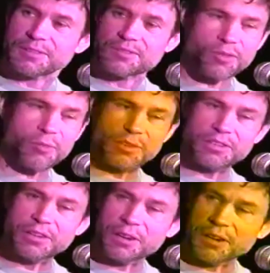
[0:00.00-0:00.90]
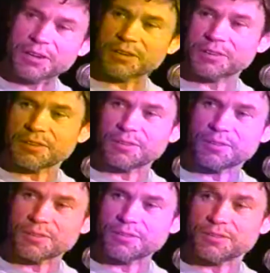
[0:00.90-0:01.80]
Trummy Young and
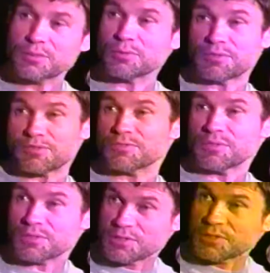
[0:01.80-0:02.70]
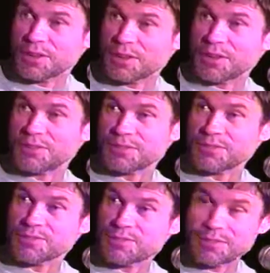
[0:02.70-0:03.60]
the Dukes of Dixieland
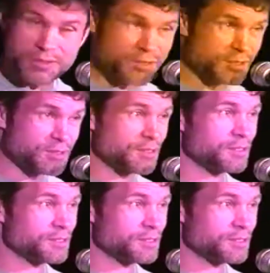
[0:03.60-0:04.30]
and various